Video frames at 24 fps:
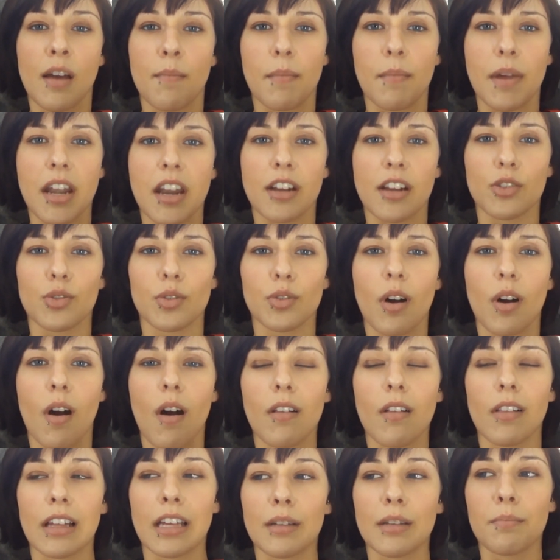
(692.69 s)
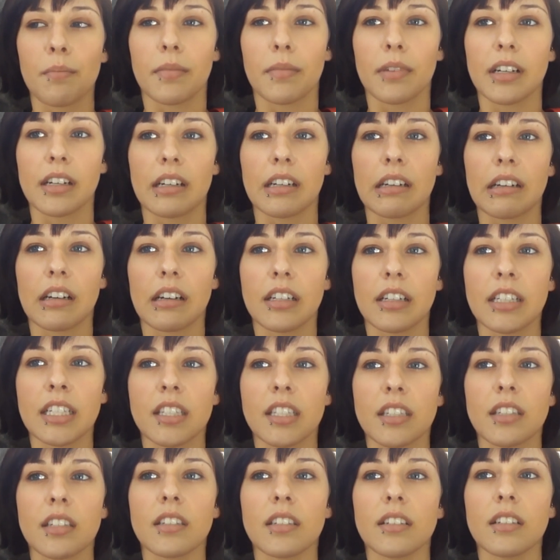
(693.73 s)
natural calling, but
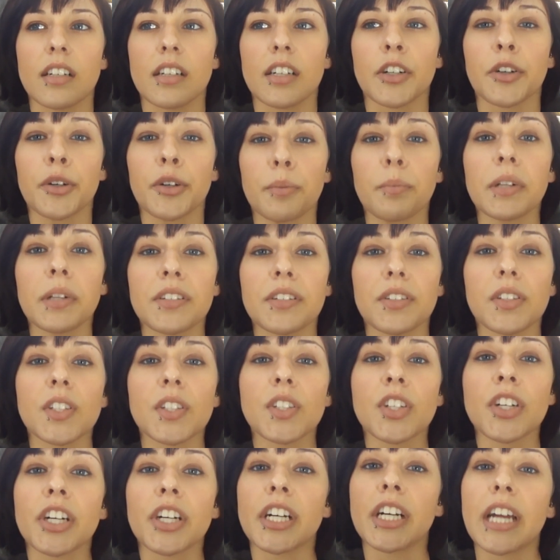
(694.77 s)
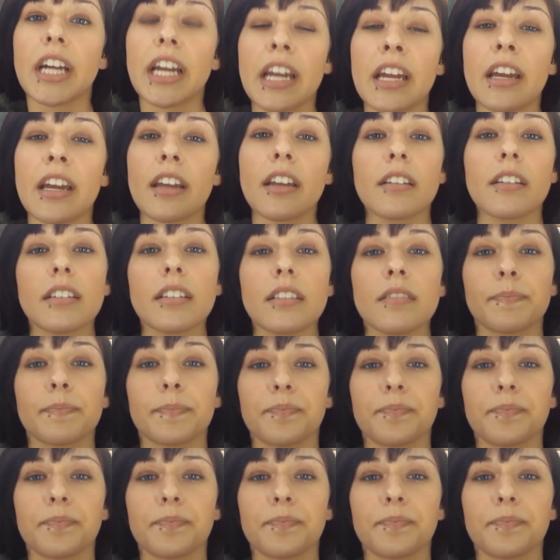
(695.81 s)
it's a good place to start, and